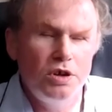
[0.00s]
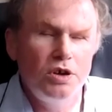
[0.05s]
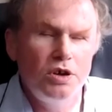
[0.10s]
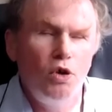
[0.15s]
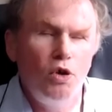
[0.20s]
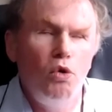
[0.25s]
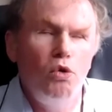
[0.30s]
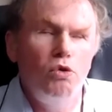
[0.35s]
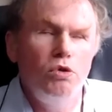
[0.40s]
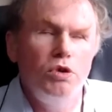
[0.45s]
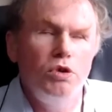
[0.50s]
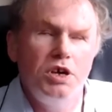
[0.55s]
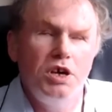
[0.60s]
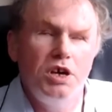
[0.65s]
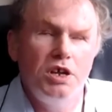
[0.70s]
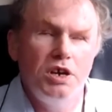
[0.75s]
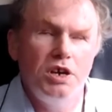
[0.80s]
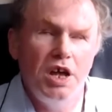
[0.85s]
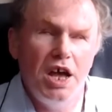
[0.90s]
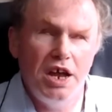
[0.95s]
calling
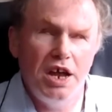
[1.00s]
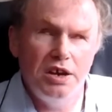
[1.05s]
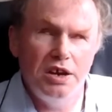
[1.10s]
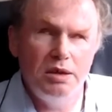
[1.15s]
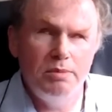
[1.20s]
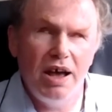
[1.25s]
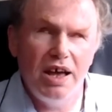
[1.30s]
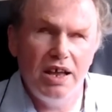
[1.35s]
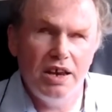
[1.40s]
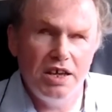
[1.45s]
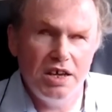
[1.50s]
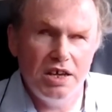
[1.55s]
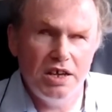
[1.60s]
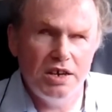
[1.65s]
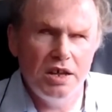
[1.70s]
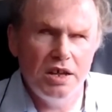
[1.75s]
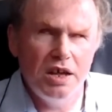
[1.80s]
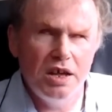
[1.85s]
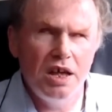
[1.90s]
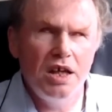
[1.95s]
in and emailing
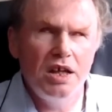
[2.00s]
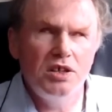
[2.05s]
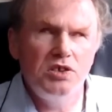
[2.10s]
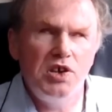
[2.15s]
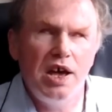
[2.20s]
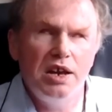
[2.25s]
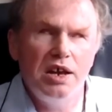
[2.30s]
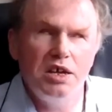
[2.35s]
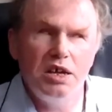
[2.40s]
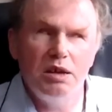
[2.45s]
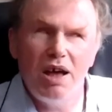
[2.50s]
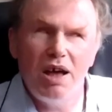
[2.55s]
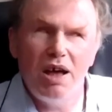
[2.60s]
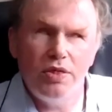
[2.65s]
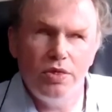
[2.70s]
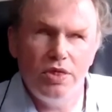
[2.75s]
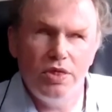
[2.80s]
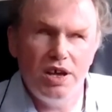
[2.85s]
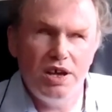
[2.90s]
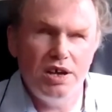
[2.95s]
in, telling
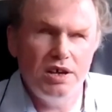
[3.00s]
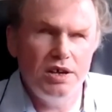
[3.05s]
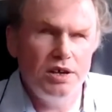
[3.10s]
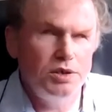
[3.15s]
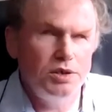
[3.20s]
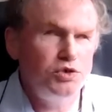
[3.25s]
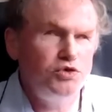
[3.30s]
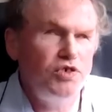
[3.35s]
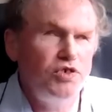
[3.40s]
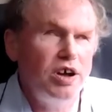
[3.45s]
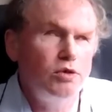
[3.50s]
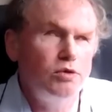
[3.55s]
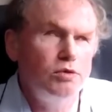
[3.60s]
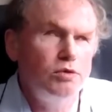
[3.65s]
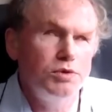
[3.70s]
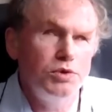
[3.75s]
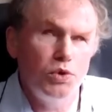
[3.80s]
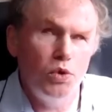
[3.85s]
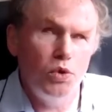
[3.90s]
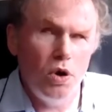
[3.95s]
about their
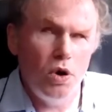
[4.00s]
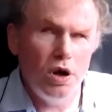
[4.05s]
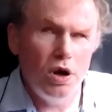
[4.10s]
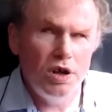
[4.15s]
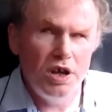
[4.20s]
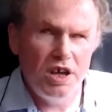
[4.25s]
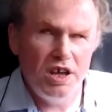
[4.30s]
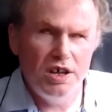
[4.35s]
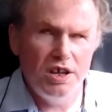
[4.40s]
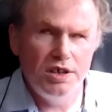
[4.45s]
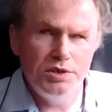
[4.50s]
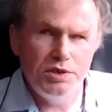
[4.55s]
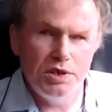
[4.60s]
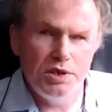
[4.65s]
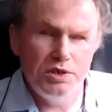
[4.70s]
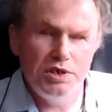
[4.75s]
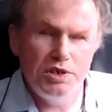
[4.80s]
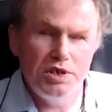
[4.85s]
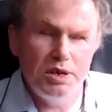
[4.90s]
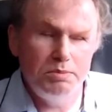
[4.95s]
struggles or hints
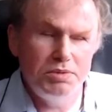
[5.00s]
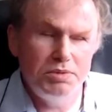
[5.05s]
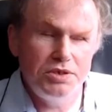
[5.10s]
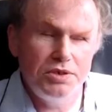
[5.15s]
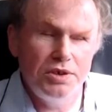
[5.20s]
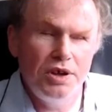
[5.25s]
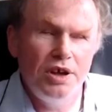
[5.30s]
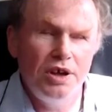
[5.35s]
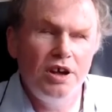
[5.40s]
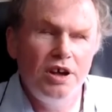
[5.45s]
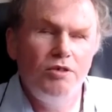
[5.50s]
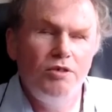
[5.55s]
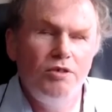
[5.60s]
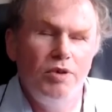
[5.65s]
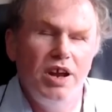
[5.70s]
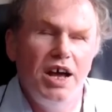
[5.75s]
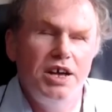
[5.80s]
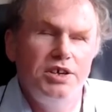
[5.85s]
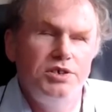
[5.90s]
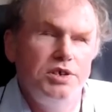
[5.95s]
and tips
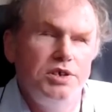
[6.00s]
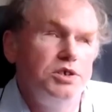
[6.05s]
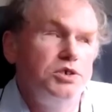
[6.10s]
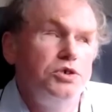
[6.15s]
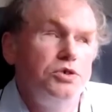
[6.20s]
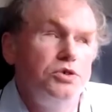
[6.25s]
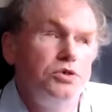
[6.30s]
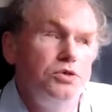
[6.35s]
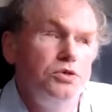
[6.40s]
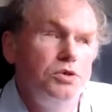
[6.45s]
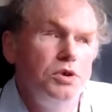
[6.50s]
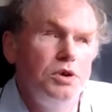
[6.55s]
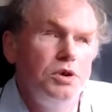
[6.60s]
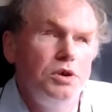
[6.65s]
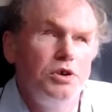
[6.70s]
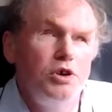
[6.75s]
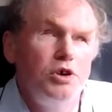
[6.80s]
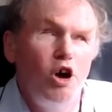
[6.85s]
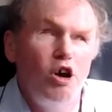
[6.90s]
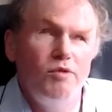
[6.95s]
relating to
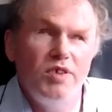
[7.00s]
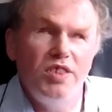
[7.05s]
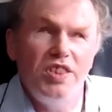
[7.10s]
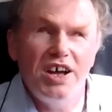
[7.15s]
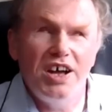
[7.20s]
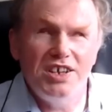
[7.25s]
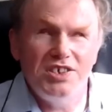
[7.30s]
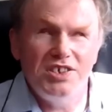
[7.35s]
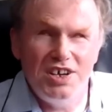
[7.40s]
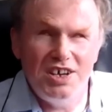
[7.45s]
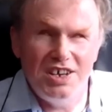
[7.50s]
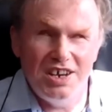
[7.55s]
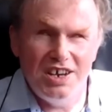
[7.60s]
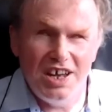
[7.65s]
COVID-19.